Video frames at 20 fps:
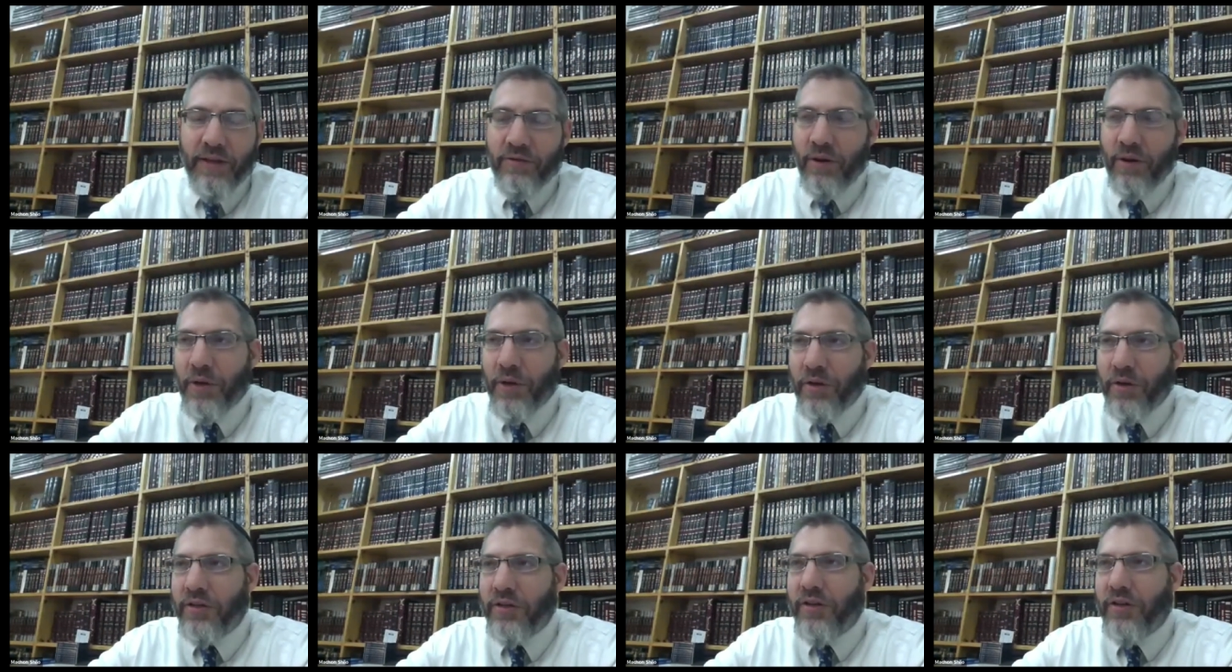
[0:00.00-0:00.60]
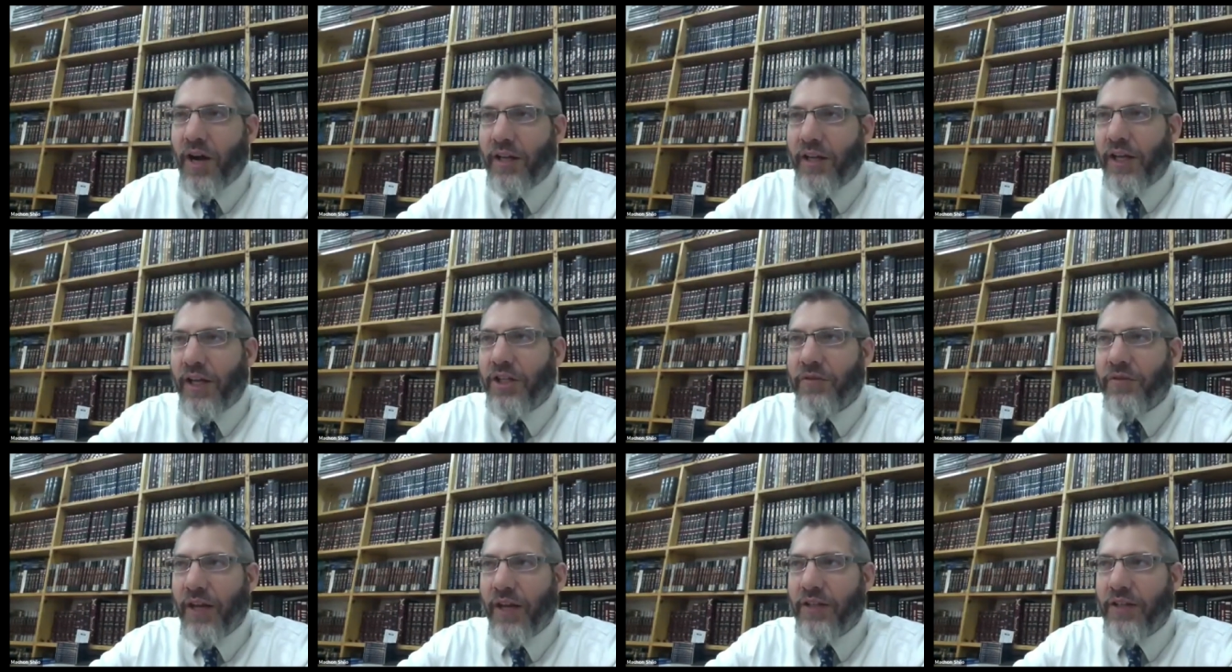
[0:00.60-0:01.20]
Rabbi Yochanan died at the
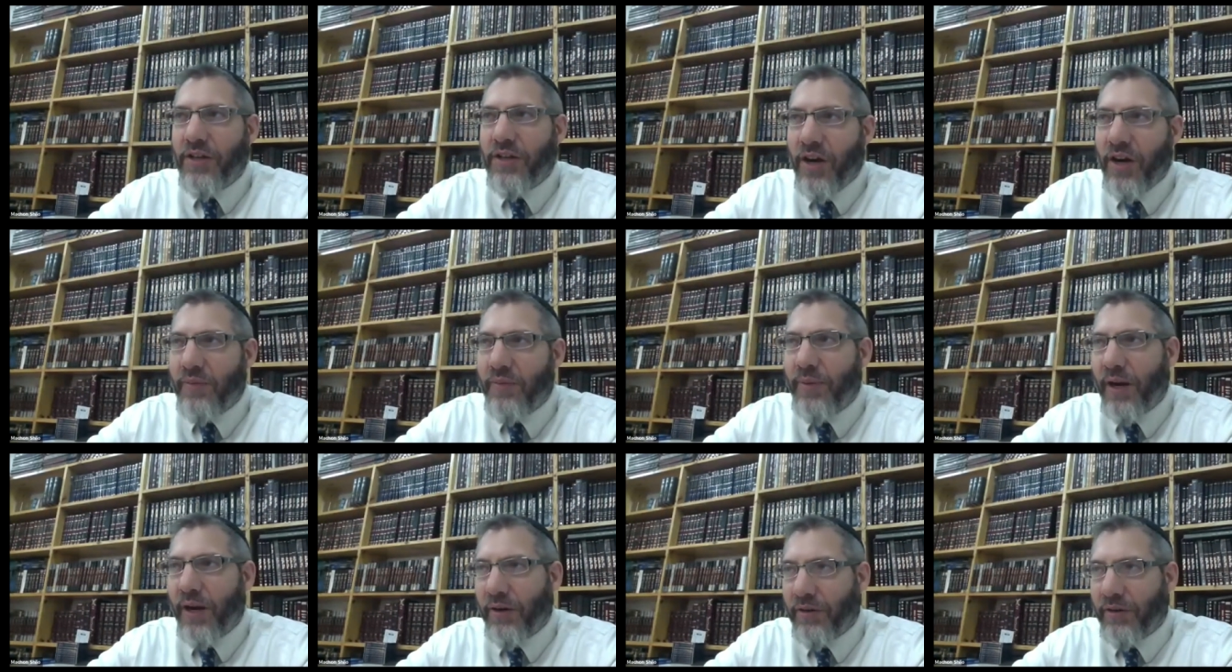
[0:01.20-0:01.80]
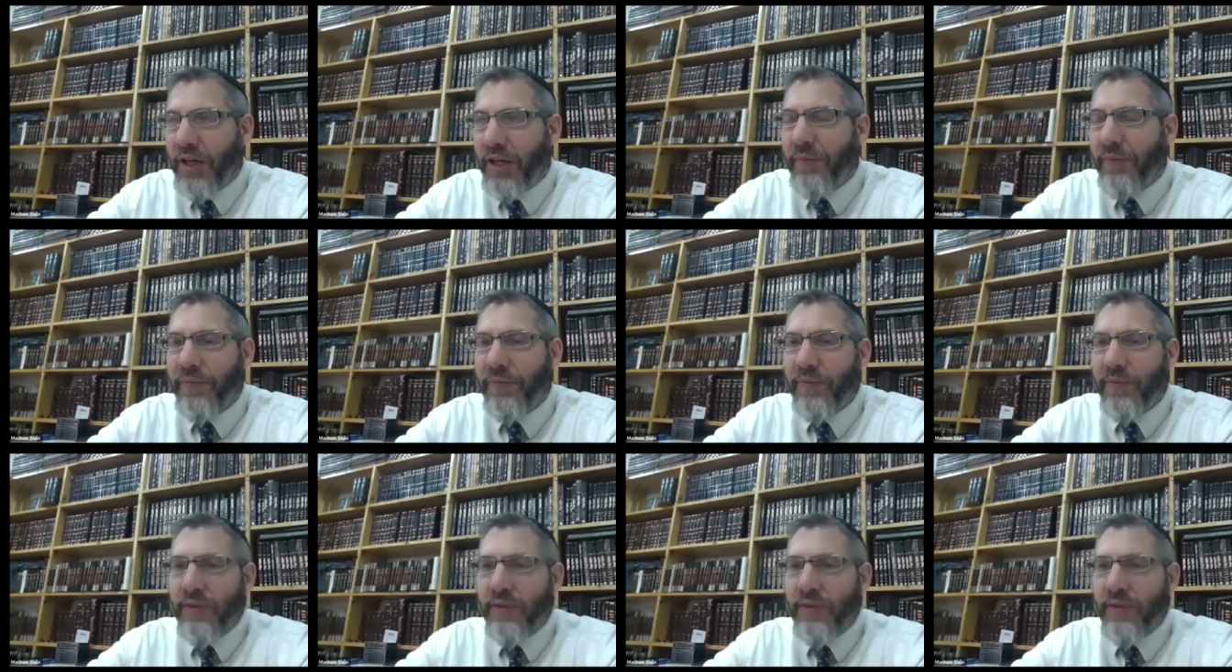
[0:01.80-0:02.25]
age of 99, apparently.